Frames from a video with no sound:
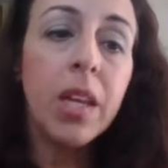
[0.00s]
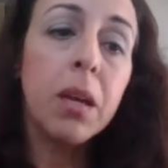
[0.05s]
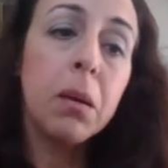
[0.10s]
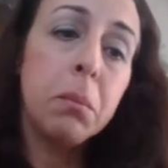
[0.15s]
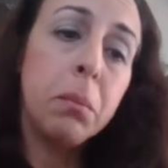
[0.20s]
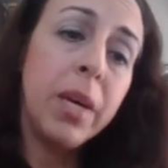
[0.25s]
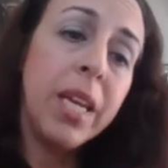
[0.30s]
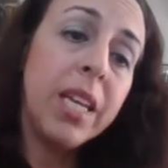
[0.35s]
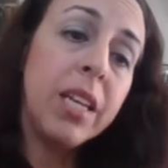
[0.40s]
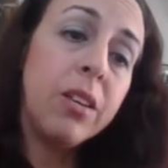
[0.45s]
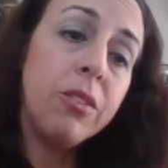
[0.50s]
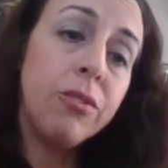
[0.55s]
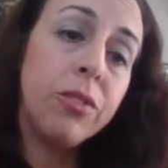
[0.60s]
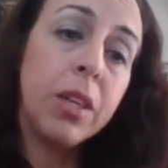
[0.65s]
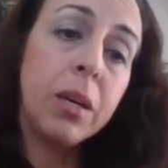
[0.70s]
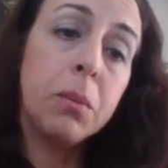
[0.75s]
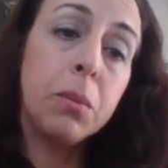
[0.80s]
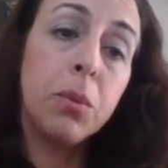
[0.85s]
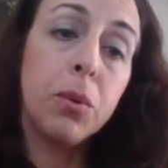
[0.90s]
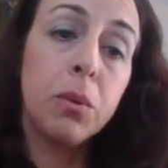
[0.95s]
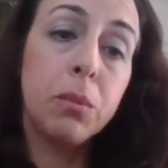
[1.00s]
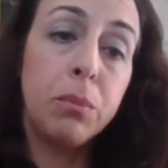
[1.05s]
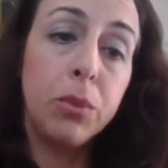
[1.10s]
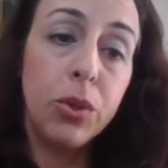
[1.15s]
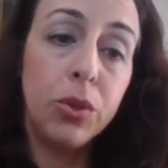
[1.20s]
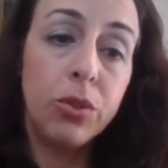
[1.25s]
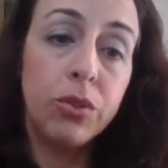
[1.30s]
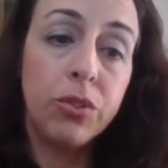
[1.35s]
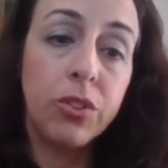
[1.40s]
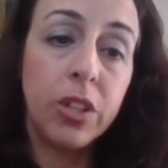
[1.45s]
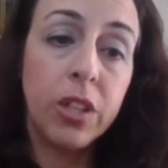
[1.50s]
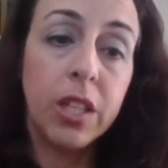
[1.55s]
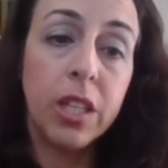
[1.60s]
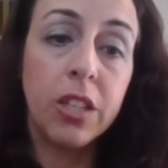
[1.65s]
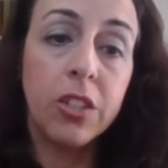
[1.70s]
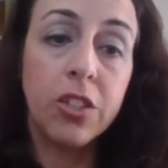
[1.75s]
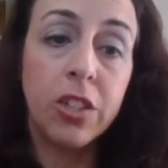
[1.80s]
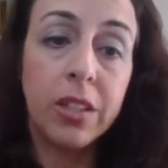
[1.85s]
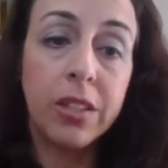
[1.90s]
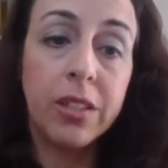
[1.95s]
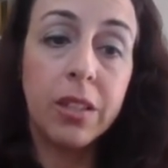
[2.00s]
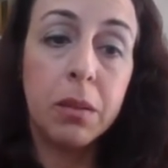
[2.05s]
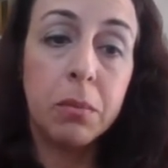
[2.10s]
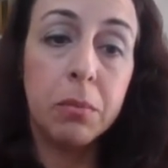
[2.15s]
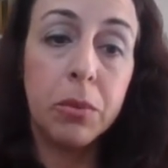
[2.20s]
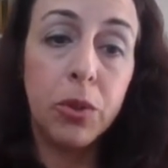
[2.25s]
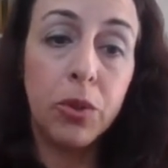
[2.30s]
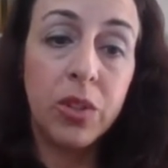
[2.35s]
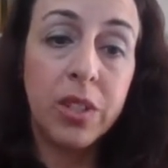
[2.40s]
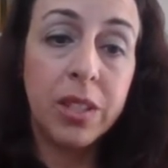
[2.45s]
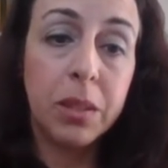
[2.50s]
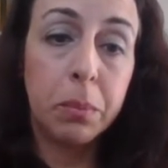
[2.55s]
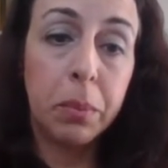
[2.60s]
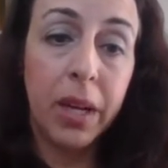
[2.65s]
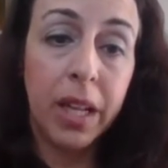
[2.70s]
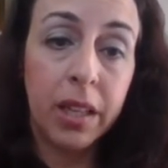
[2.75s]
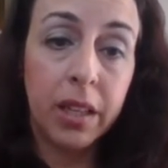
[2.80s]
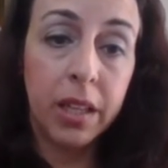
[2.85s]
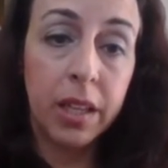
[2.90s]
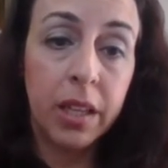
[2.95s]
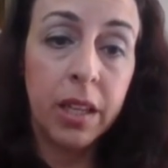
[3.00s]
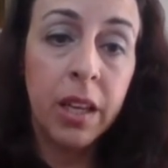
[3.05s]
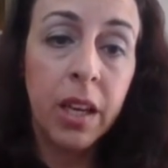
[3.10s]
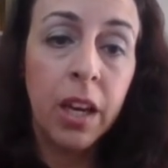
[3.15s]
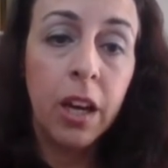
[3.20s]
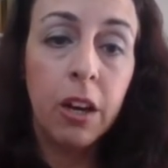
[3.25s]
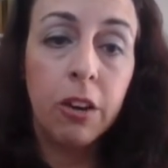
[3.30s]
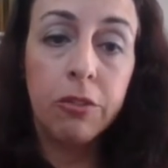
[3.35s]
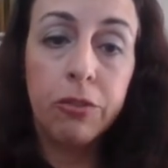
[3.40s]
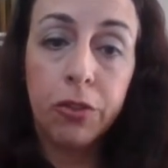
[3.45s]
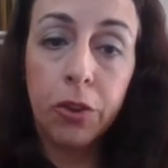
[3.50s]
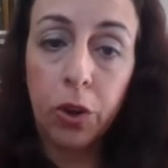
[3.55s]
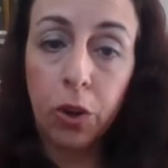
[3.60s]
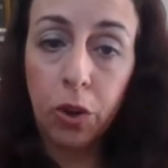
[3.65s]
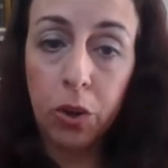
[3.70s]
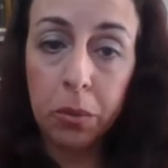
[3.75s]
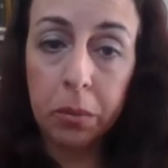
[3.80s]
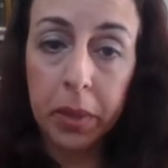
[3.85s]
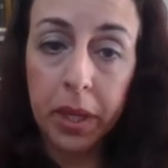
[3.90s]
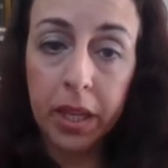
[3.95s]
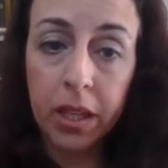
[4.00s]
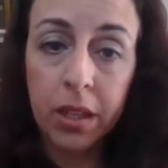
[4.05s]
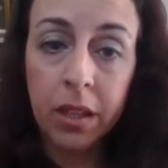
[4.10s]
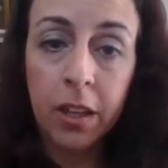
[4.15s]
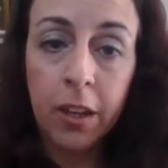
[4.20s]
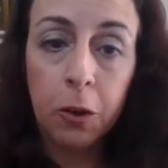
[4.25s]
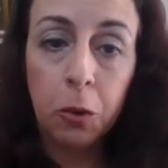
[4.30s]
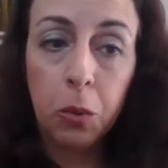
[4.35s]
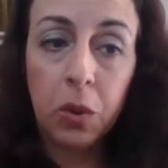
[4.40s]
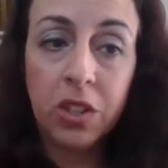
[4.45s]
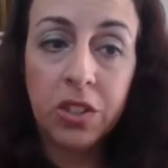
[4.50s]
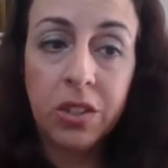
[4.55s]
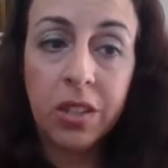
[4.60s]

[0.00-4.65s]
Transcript: Many of them were moved to the adjacent municipality of Colma, where